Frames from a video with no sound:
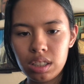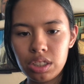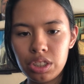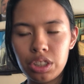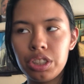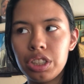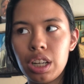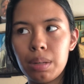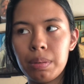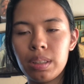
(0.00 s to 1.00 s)
Search
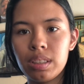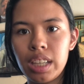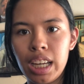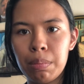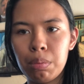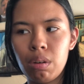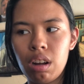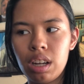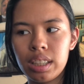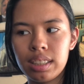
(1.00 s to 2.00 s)
up Camp
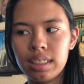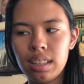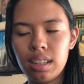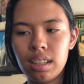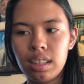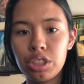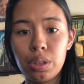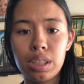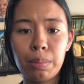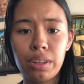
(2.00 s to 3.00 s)
Rock,
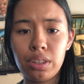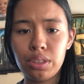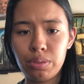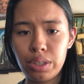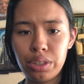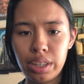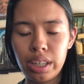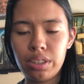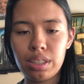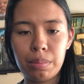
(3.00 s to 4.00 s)
Jonas Brothers
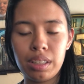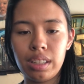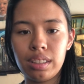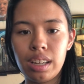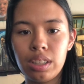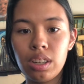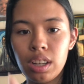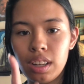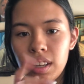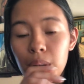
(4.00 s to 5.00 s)
recreate or something like that.
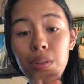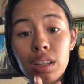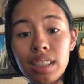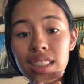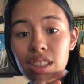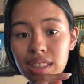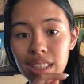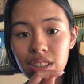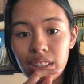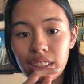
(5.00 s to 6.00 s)
It's on
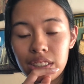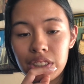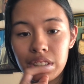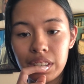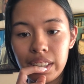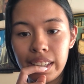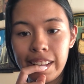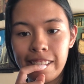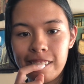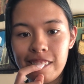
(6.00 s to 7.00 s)
TikTok actually,
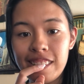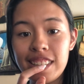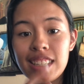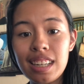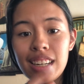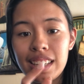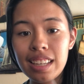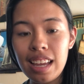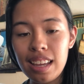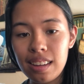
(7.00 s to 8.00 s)
and they did it
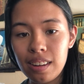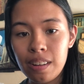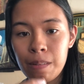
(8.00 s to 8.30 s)
again.